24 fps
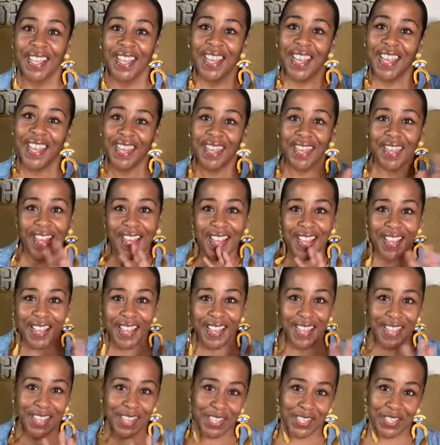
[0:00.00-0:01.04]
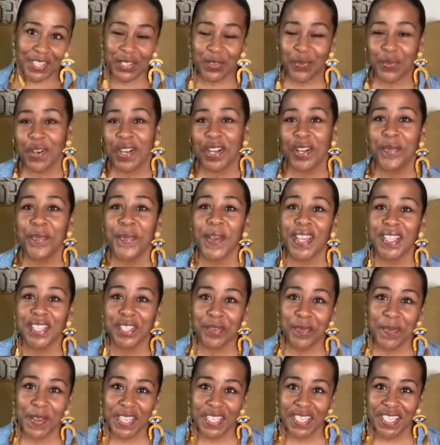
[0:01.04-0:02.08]
Hey guys, welcome back to
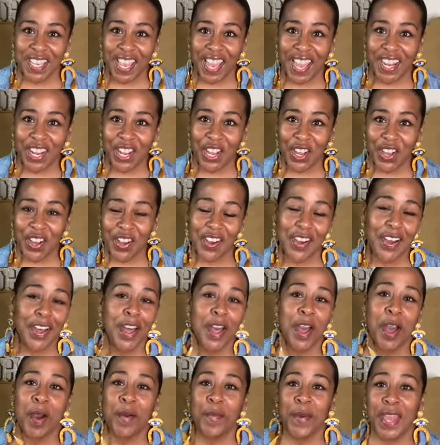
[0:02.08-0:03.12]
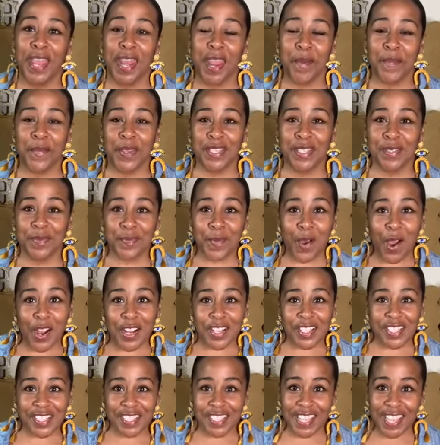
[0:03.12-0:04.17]
my channel. My name is
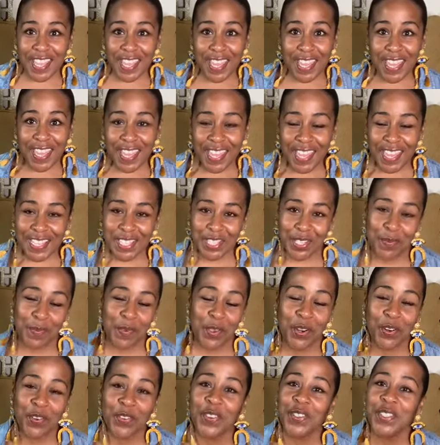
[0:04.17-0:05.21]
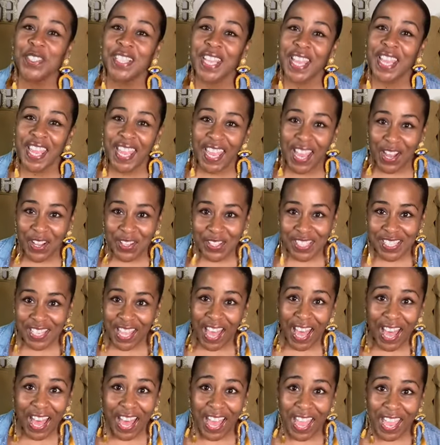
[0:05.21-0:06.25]
Marcy. It's a beautiful day
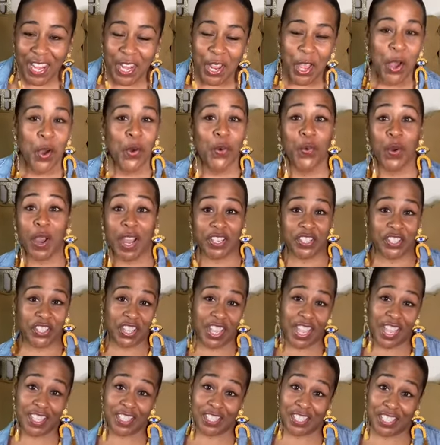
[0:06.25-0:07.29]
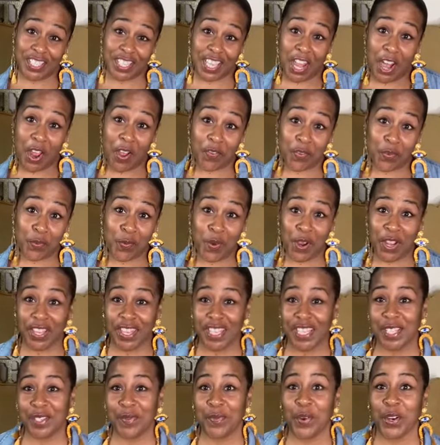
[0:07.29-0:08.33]
outside. Well, actually, I just got off from work
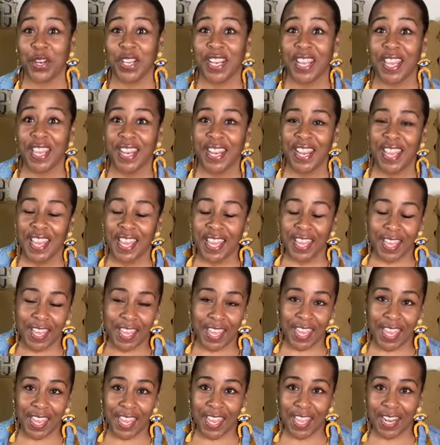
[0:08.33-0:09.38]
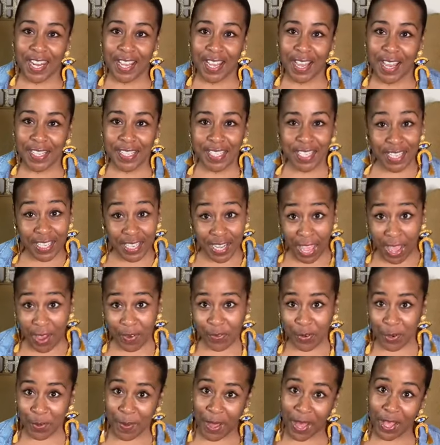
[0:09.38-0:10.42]
this morning and uh, I took a nap
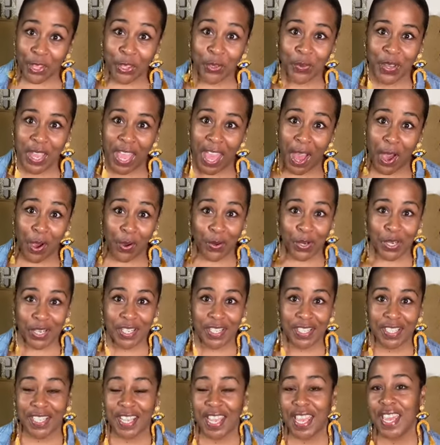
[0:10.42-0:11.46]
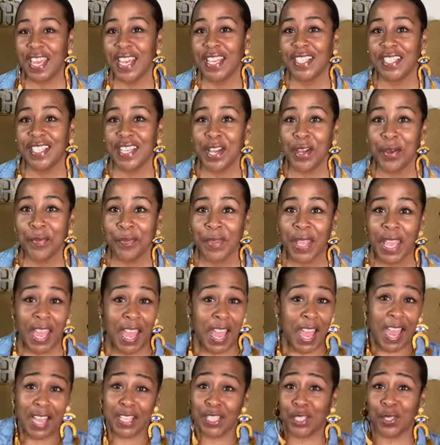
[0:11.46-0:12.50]
for about three hours and um,
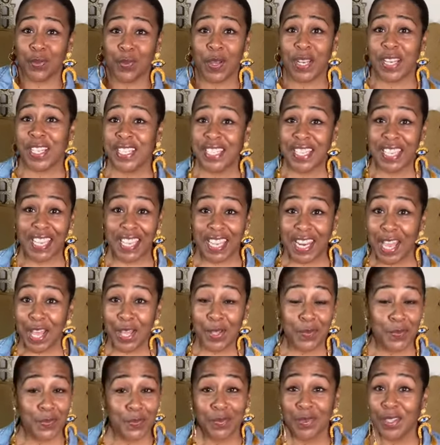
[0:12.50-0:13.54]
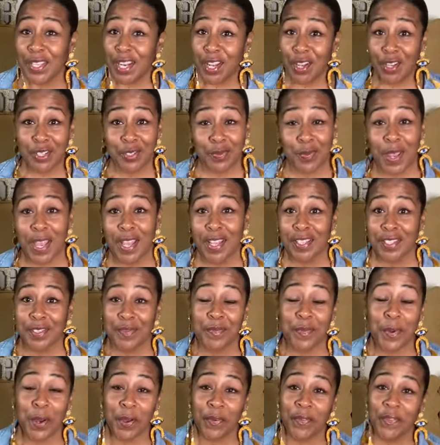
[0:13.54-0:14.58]
I just wanted to get up, you know, spray on some
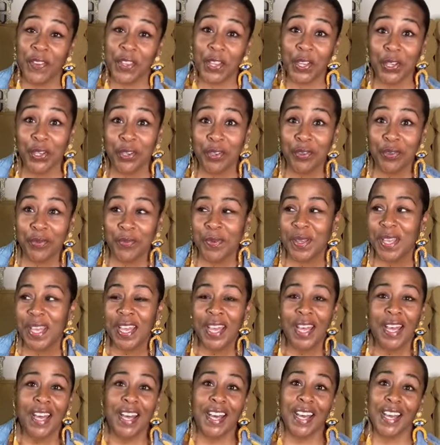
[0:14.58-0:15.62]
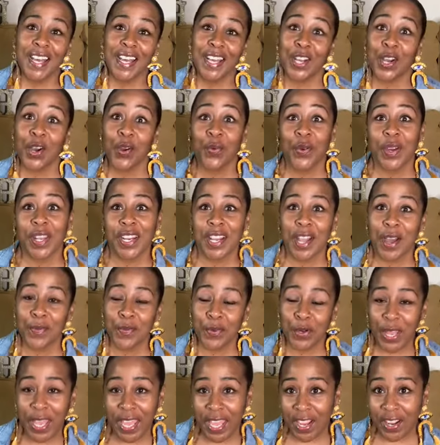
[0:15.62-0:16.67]
perfume, uh, go run a
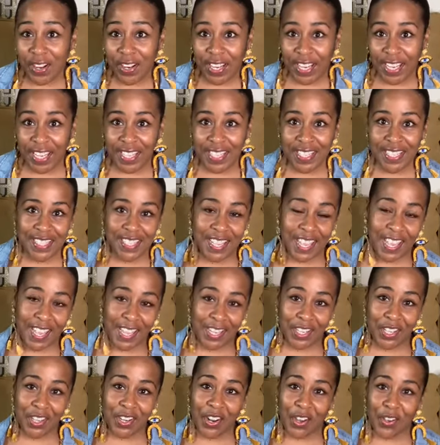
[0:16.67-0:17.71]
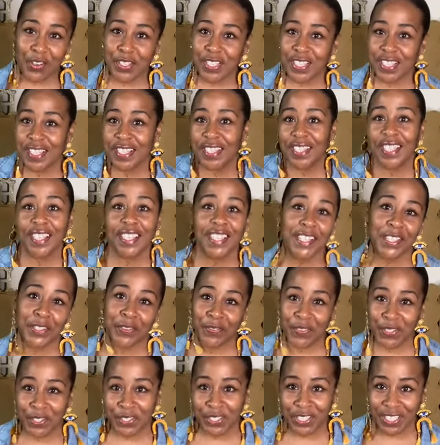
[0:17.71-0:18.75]
couple errands and, you know, just look good,
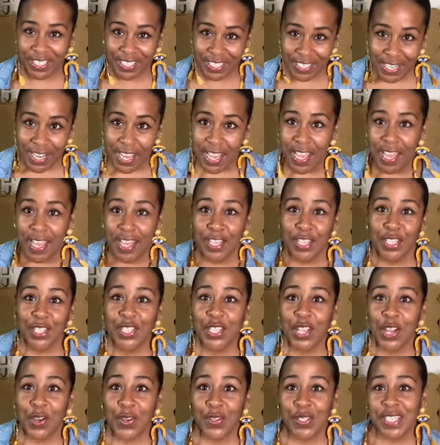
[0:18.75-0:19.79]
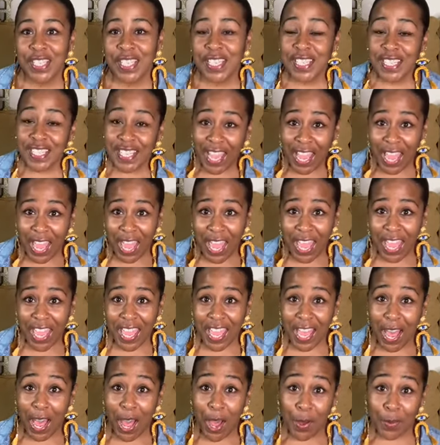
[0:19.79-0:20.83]
feel good. So today
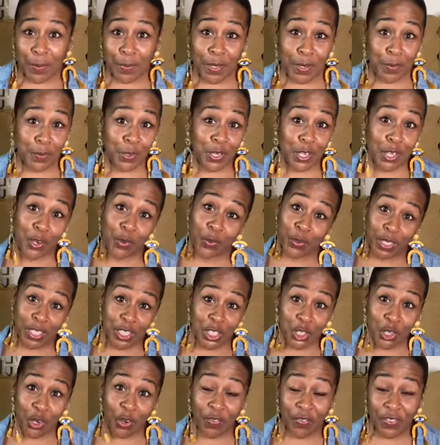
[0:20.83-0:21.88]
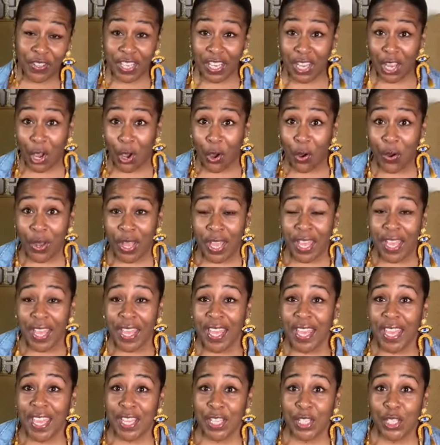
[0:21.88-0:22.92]
I'm going to bring you a really short video.
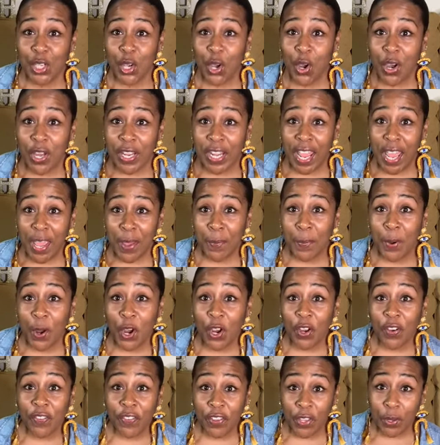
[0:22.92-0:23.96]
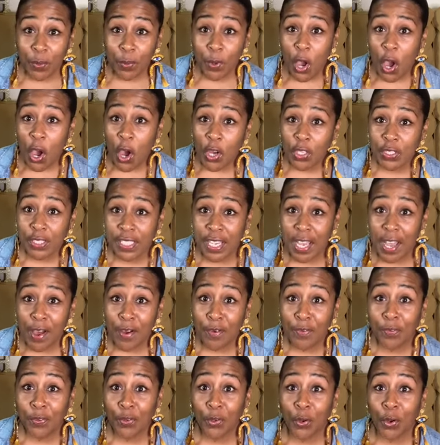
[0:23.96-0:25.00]
It's on a perfume called uh,
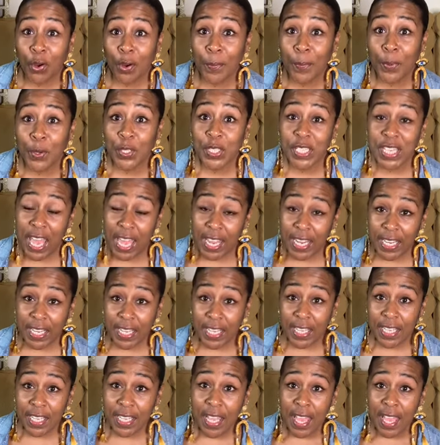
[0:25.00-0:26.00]
Florabotanica